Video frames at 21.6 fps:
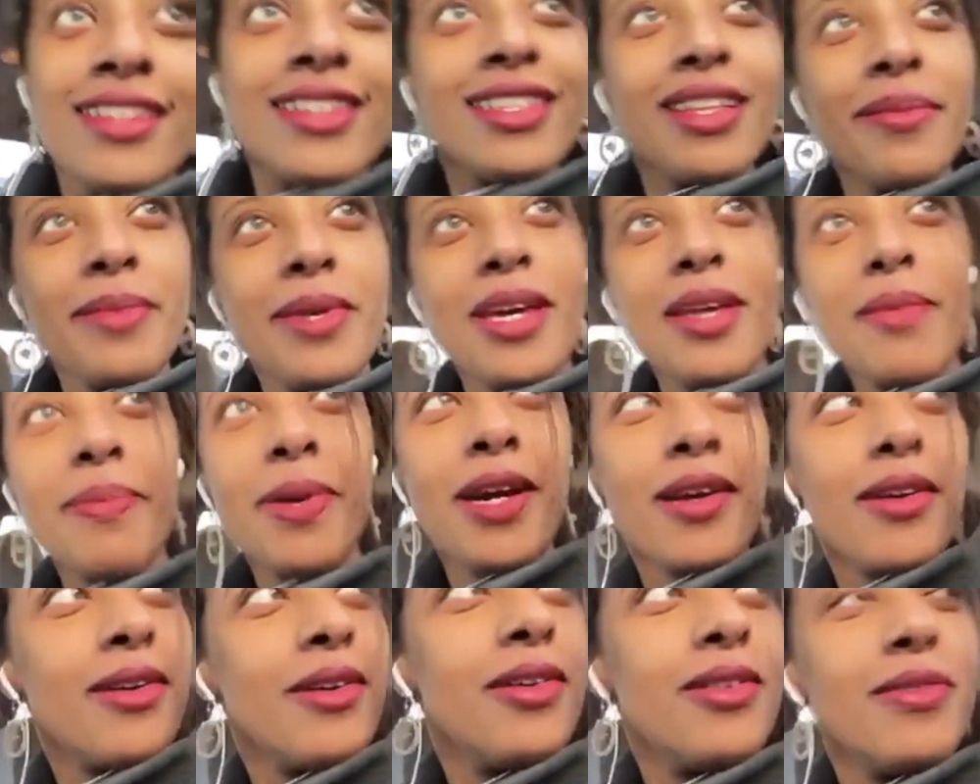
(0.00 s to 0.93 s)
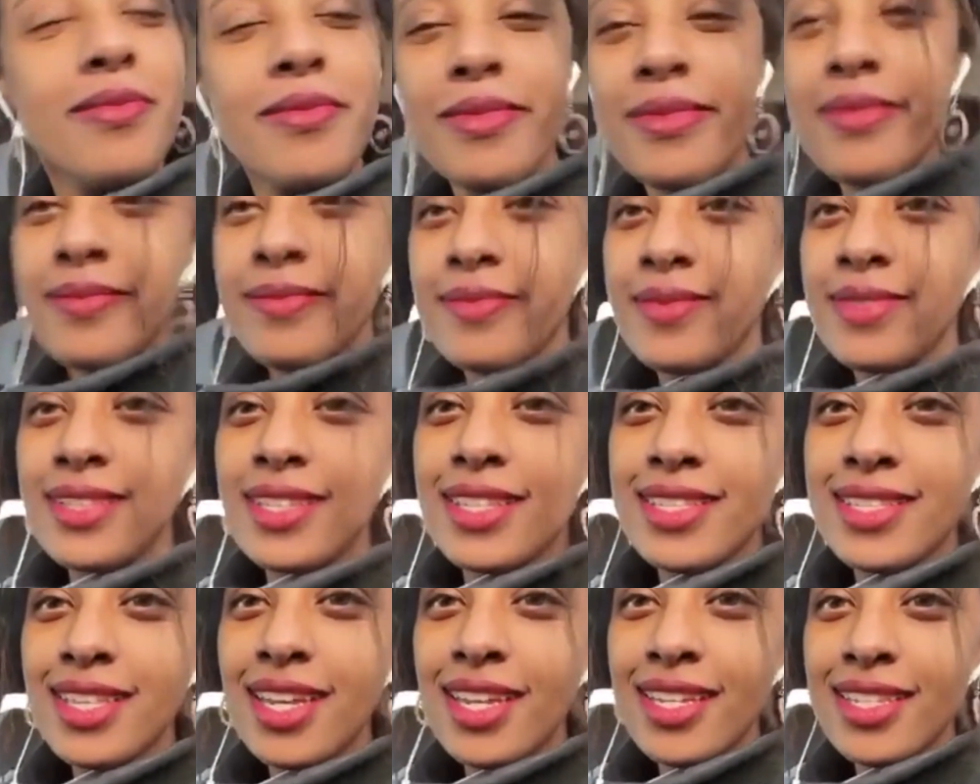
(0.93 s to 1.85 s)
let me head back home. The
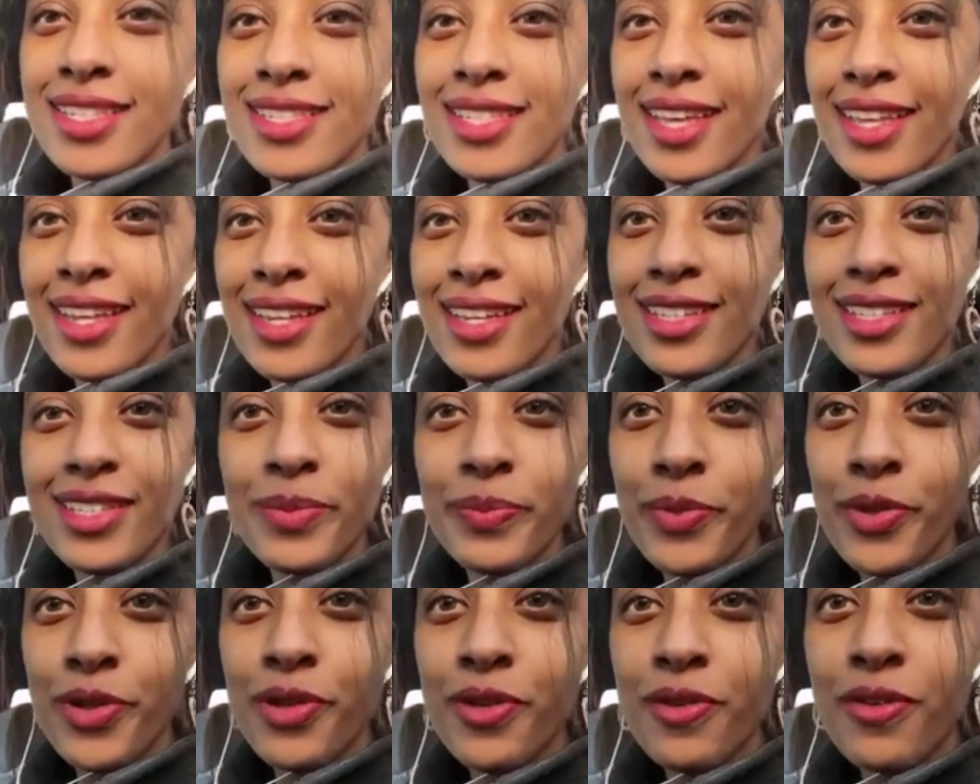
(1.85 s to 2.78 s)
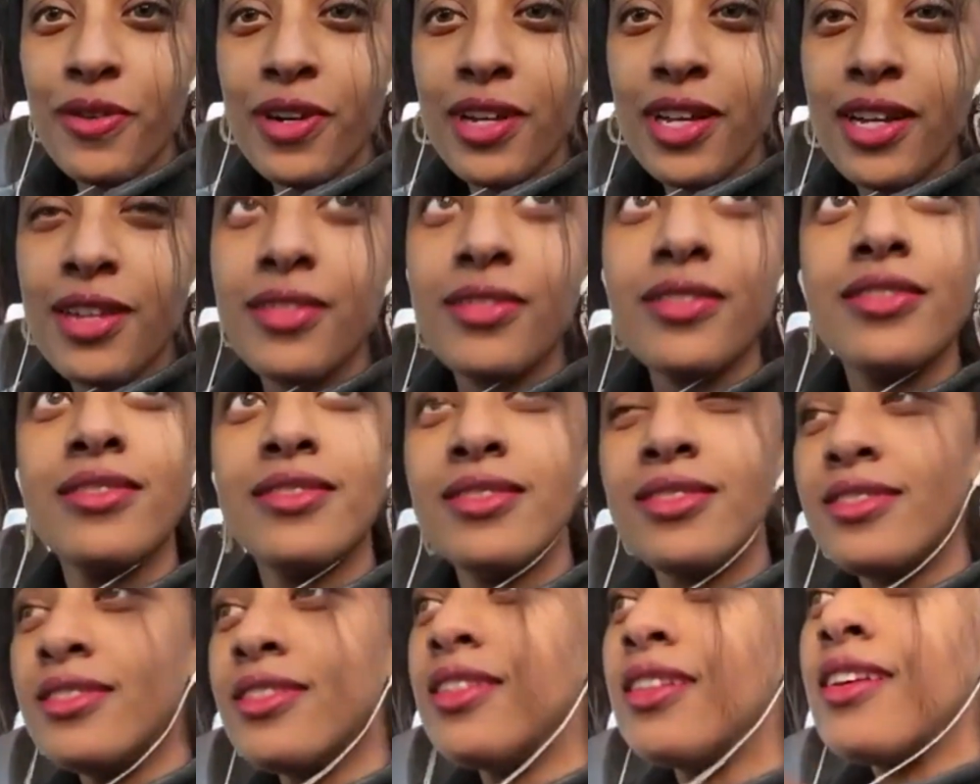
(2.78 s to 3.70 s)
sun is setting. It's beautiful out.
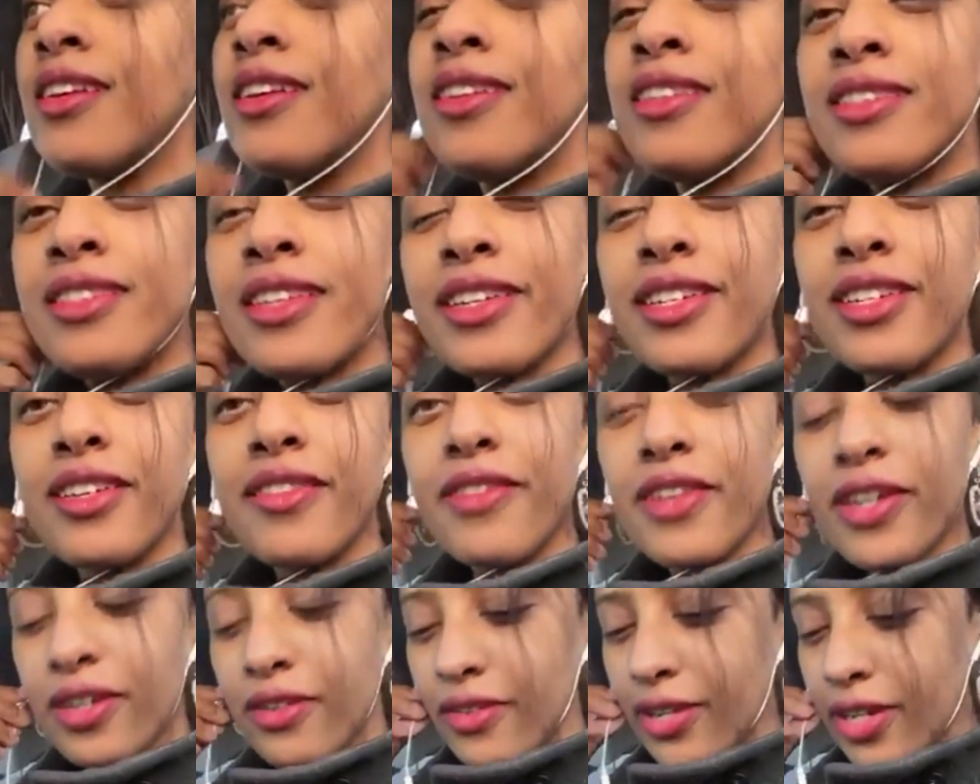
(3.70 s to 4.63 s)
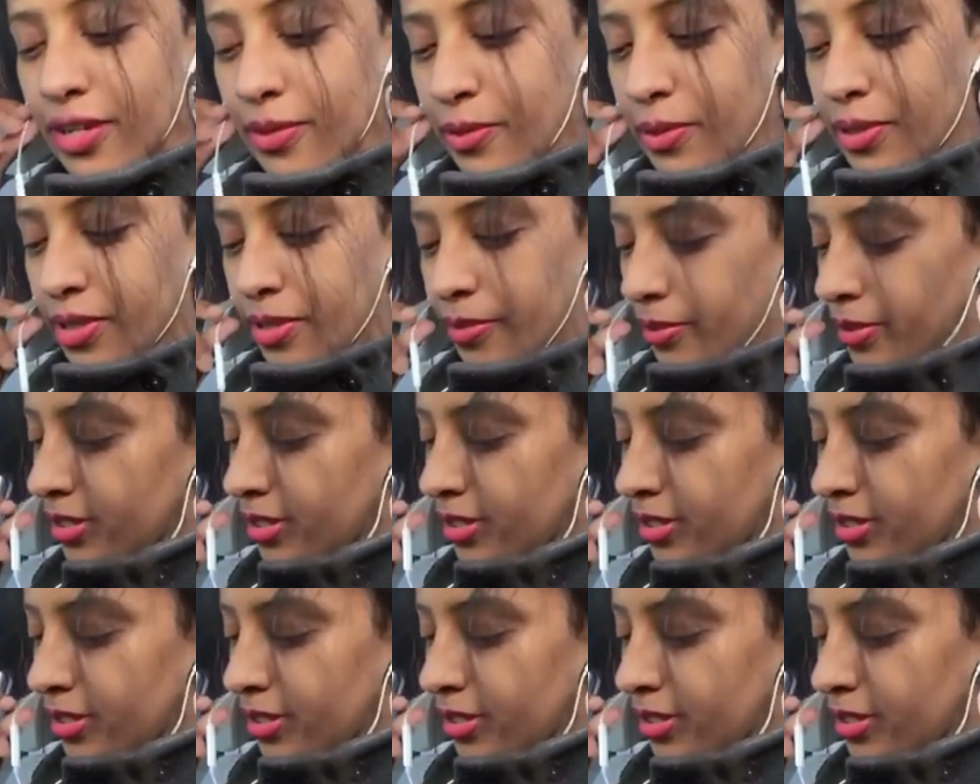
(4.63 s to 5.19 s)
It's actually very, very warm.